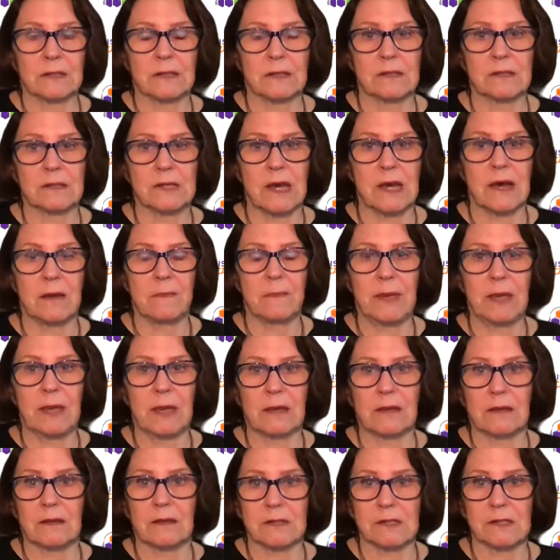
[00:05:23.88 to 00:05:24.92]
topic
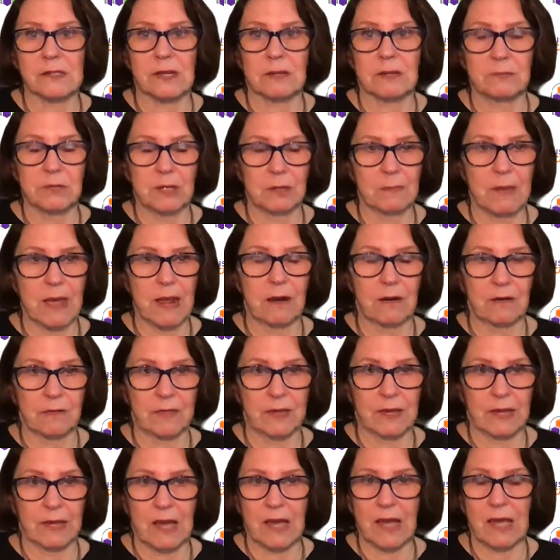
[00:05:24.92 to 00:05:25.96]
or the subject matter. The
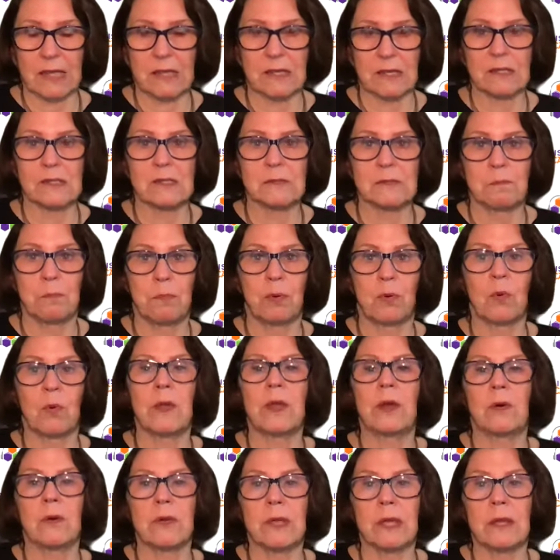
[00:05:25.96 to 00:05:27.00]
guy is
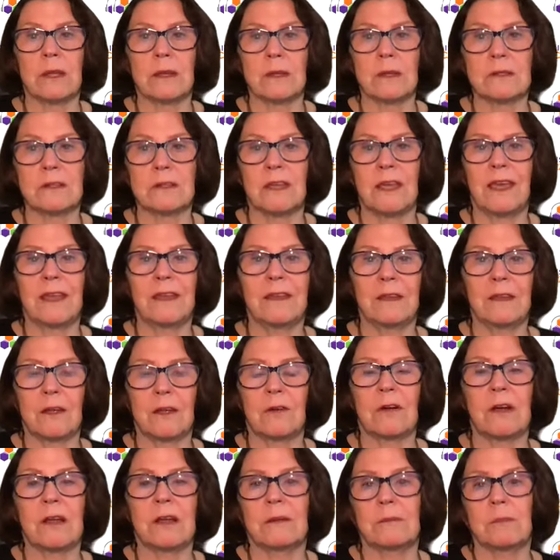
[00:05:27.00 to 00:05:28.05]
brilliant and
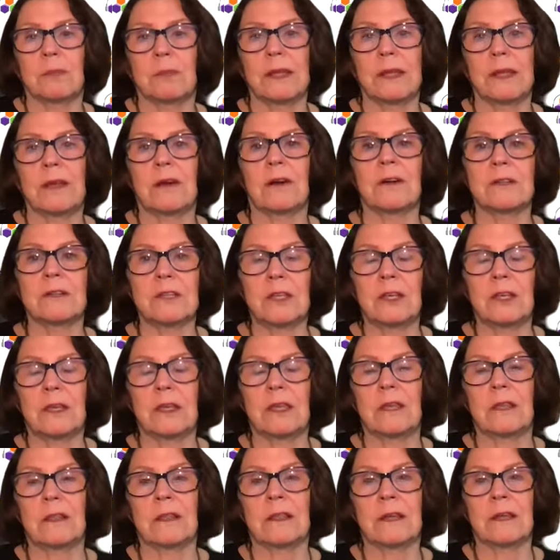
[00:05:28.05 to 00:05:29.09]
incredibly
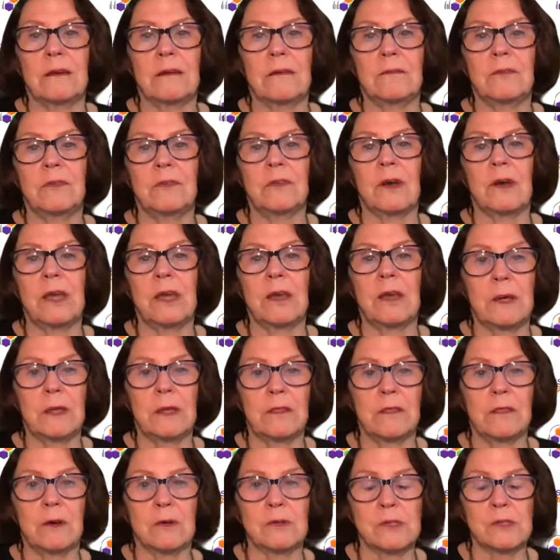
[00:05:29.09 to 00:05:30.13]
articulate. So I hope
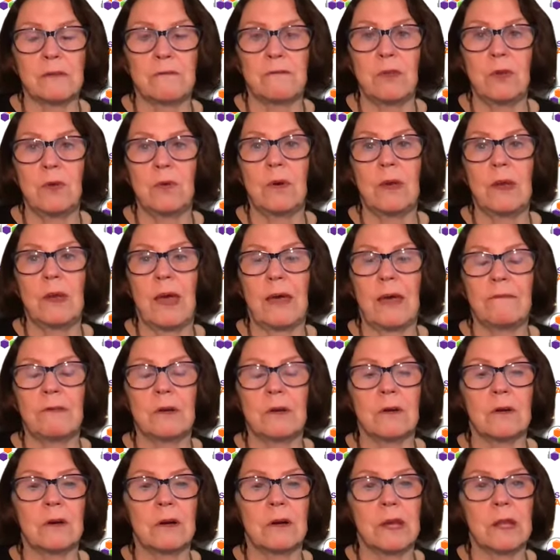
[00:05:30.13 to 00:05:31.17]
those of you who haven't
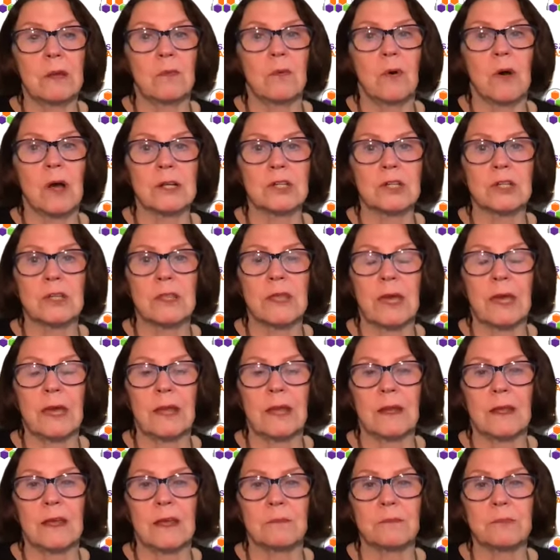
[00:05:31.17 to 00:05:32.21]
already watched that
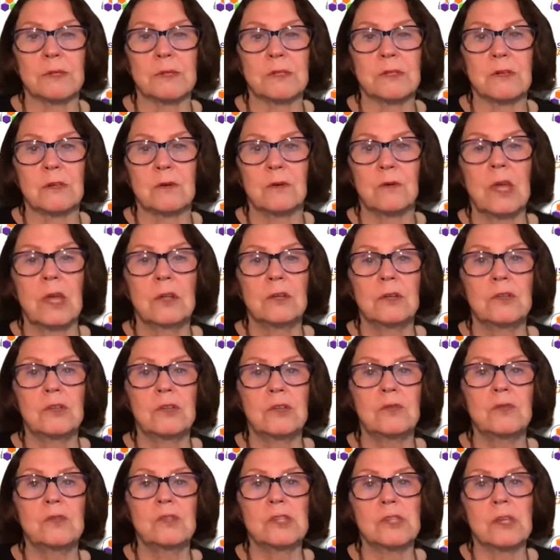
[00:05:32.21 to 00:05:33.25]
episode do
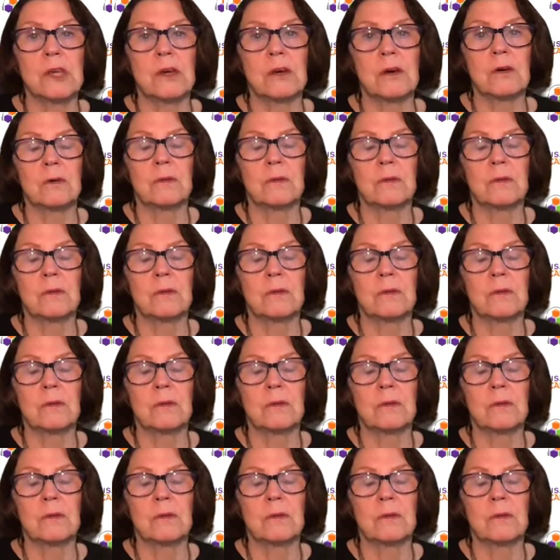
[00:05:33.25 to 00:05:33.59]
so.